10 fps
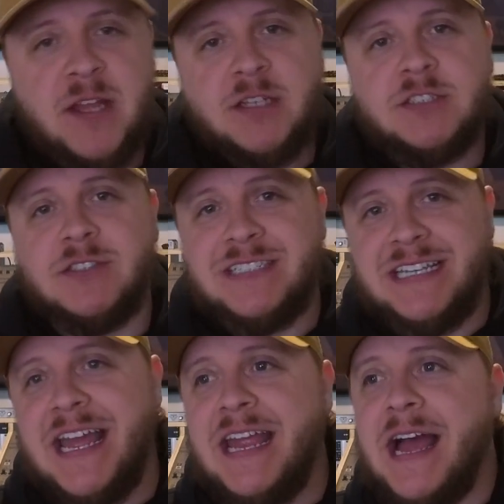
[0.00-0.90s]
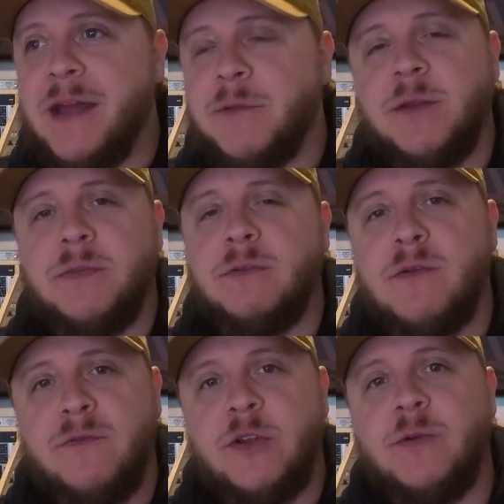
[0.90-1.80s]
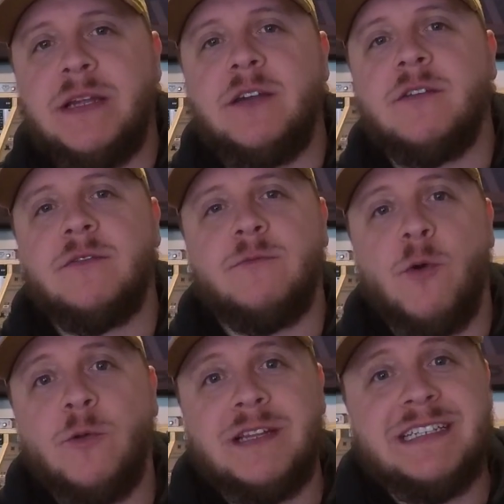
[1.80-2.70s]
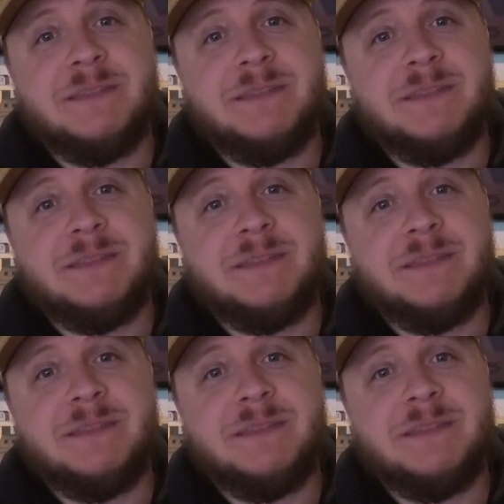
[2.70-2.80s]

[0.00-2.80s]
So today, I'm going to be reviewing Roli's